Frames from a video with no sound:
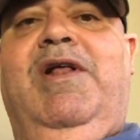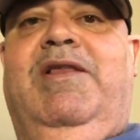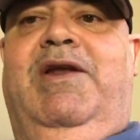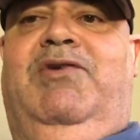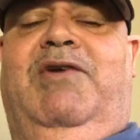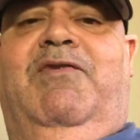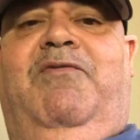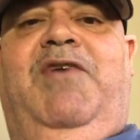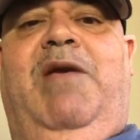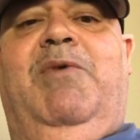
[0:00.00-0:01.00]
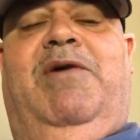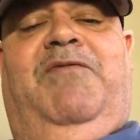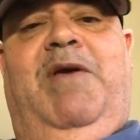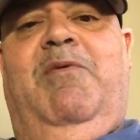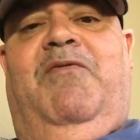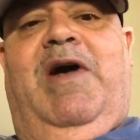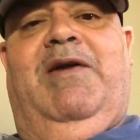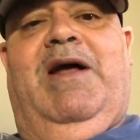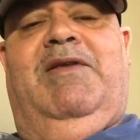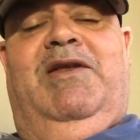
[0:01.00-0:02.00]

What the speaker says: he took from FEMA, and FEMA found out he